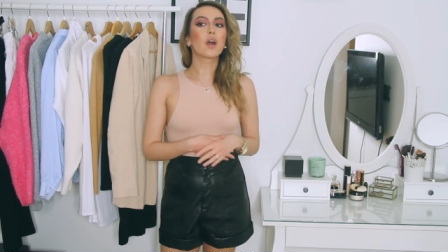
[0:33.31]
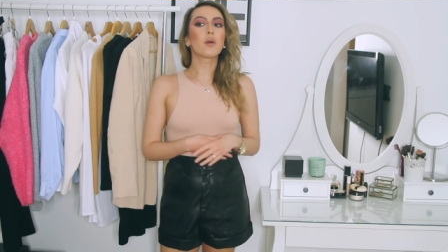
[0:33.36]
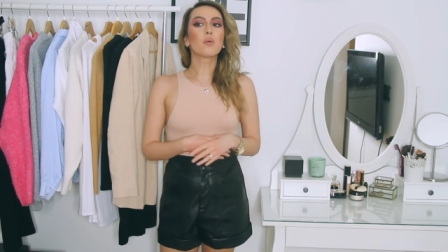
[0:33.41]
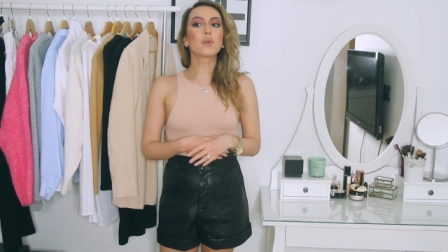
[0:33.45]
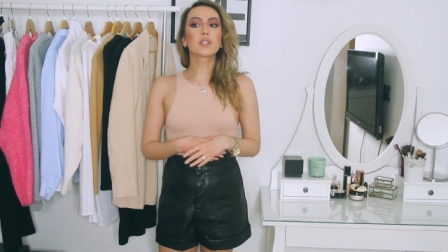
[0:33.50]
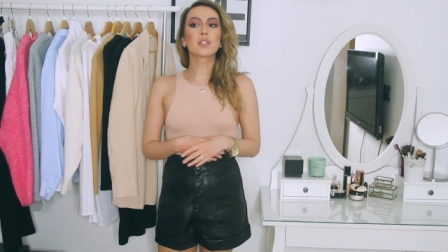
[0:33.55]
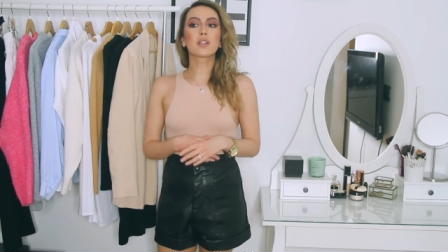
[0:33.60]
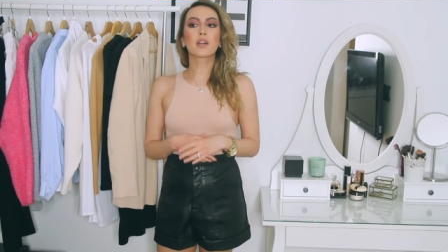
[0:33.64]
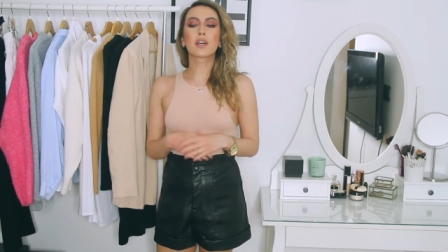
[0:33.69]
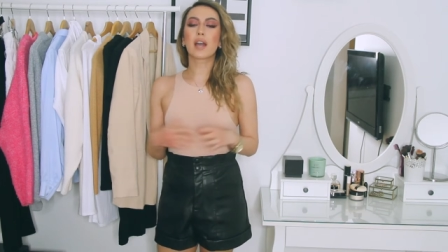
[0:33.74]
I
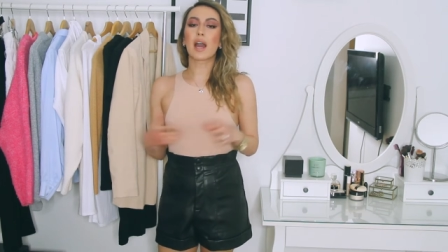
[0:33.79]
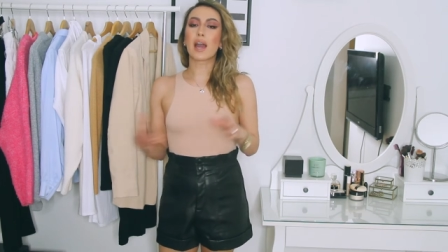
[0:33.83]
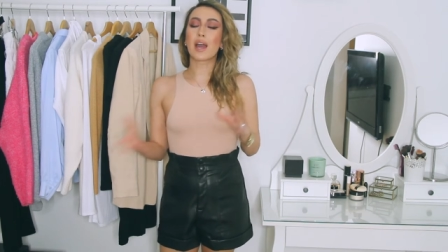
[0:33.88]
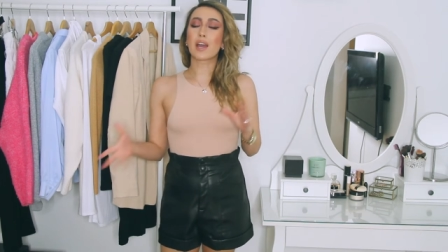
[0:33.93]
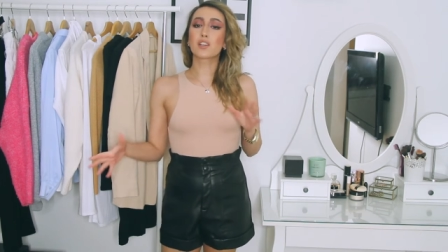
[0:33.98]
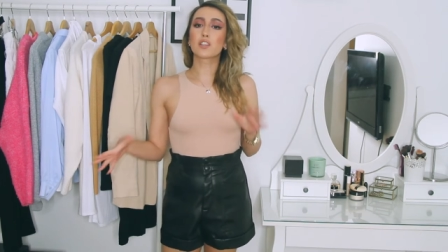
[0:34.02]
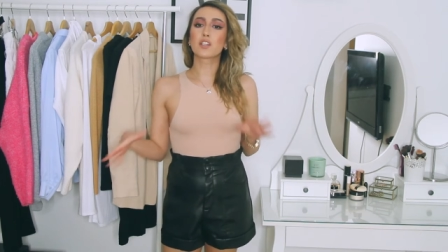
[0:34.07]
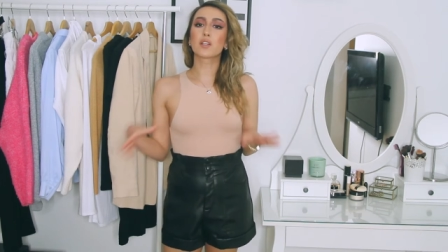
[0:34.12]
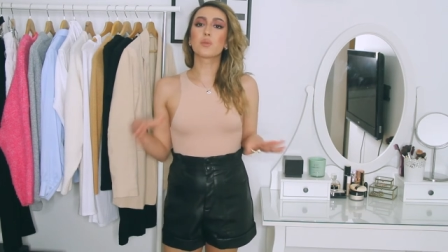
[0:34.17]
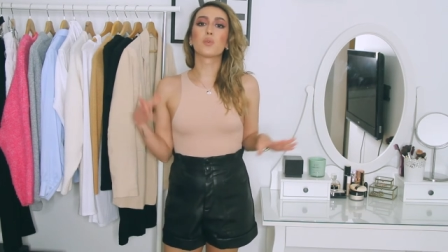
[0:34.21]
was like, I
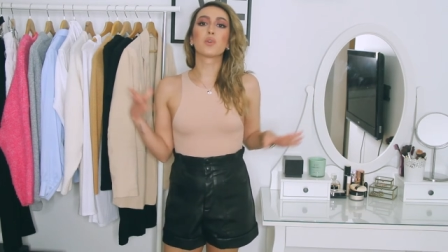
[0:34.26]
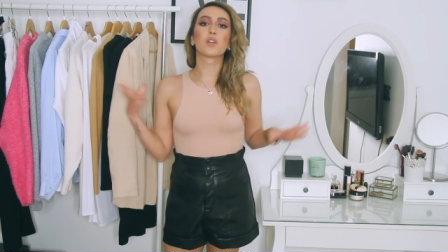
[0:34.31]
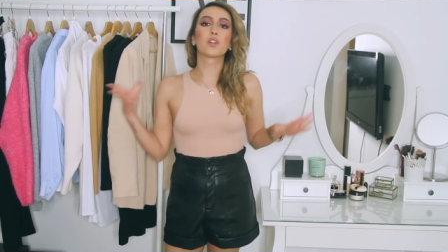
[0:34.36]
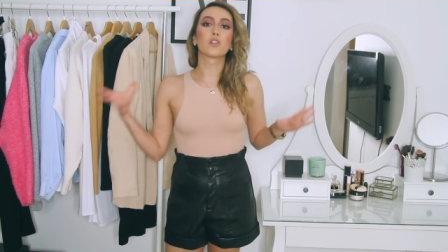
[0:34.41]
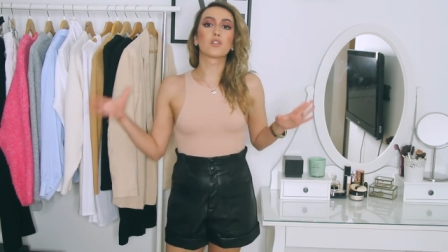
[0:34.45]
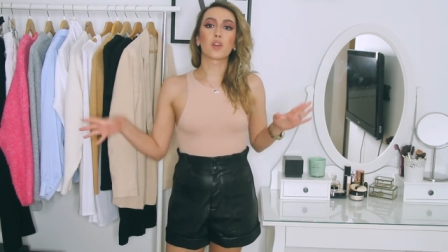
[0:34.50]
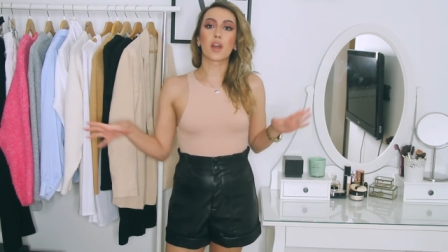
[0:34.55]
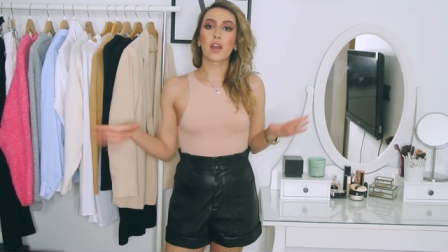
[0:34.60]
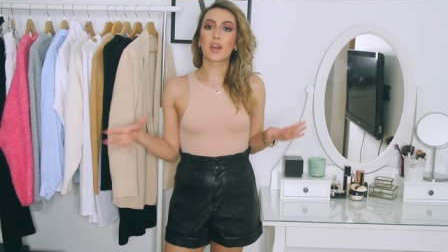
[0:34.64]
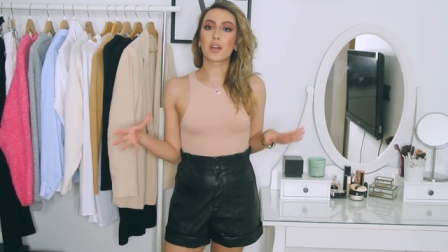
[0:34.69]
actually want
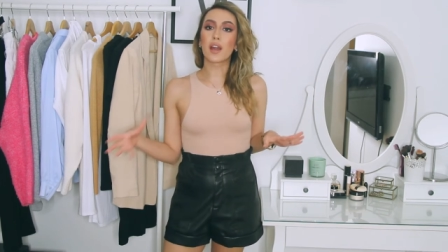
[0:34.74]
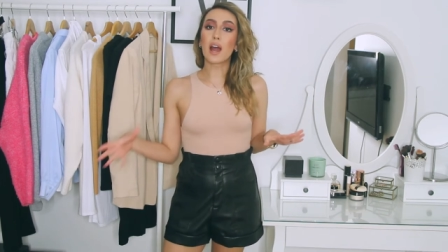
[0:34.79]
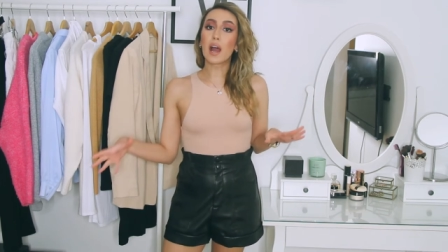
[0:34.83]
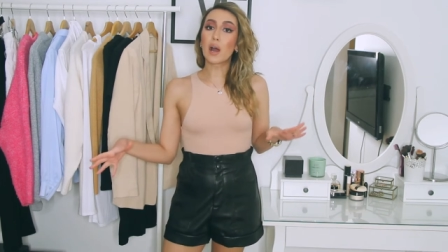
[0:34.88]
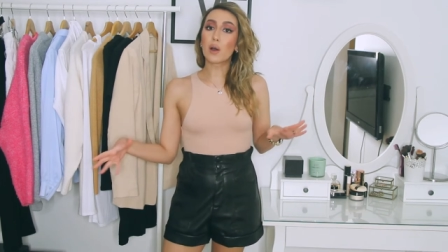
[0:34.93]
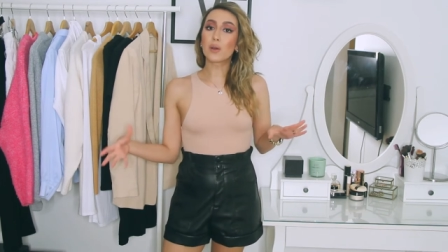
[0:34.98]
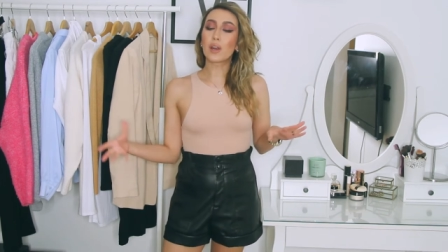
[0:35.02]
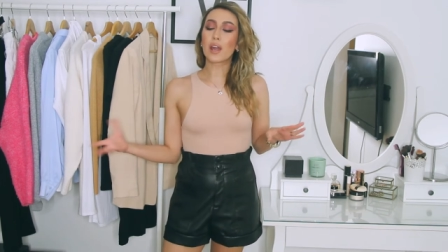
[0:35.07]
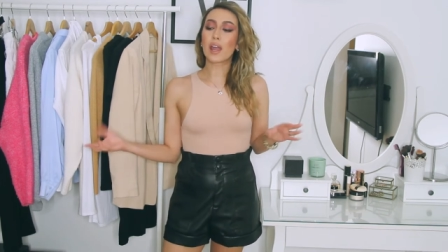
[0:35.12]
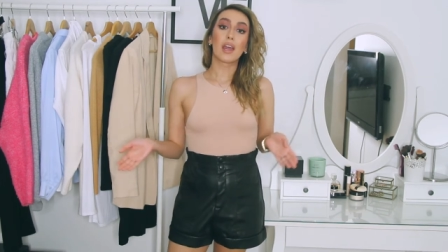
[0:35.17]
to try it
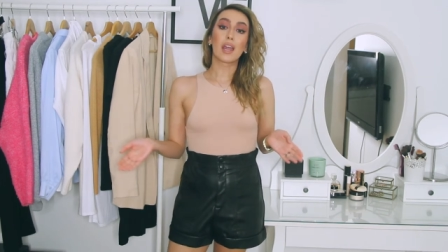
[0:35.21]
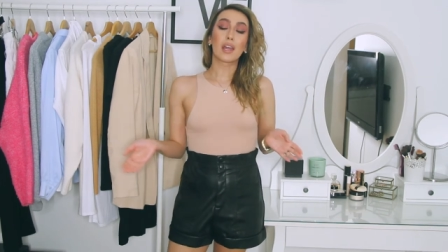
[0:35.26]
out.